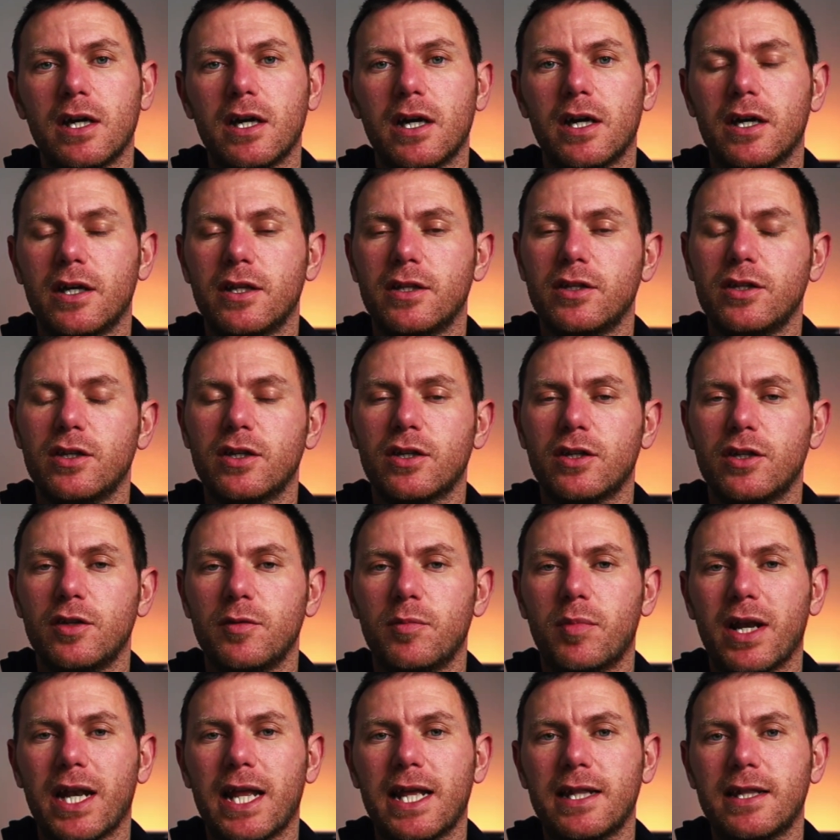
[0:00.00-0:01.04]
and you can do
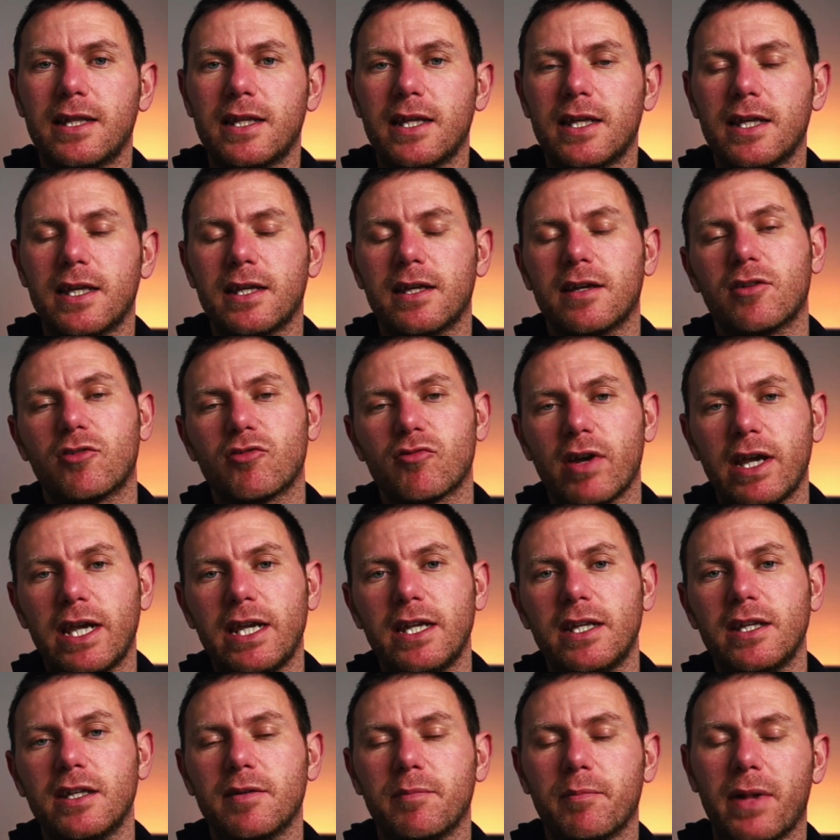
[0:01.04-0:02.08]
blending,
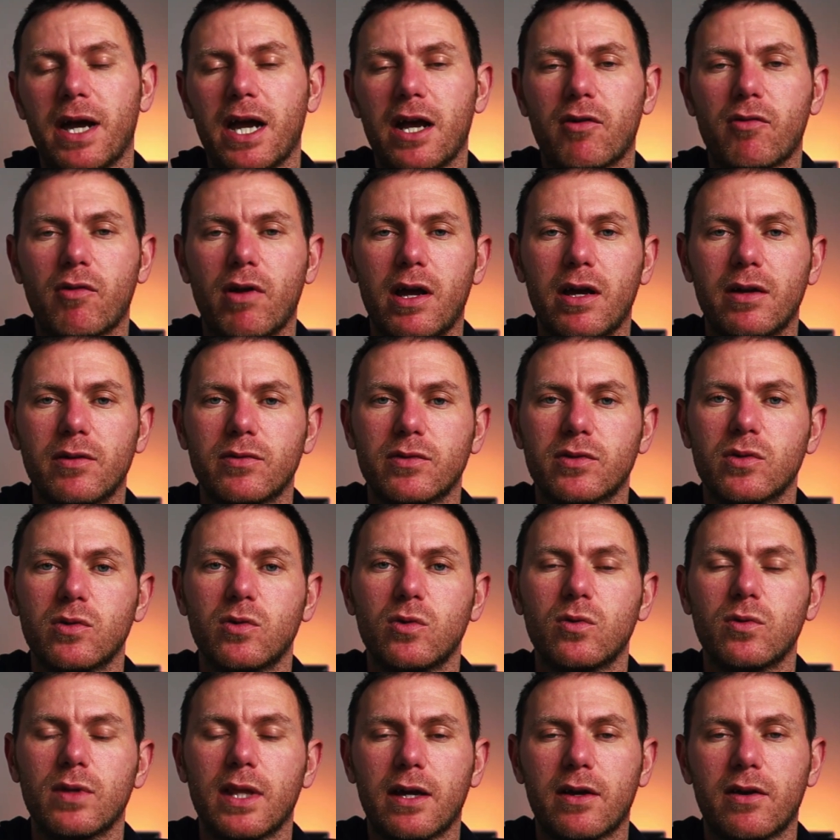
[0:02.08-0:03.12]
gradient backgrounds,
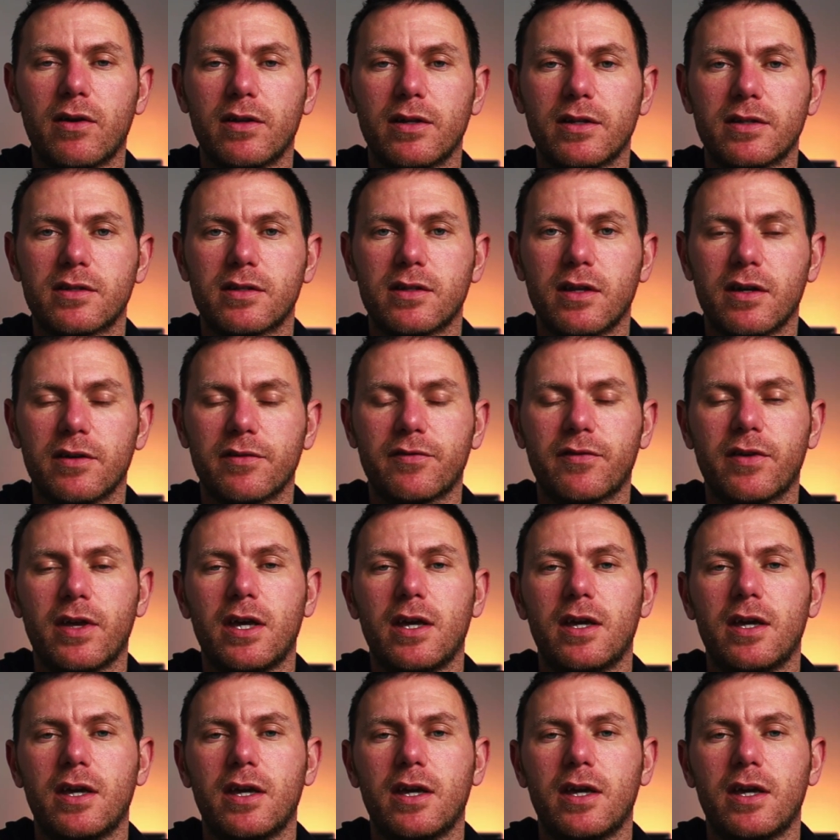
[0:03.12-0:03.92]
all that kind of stuff.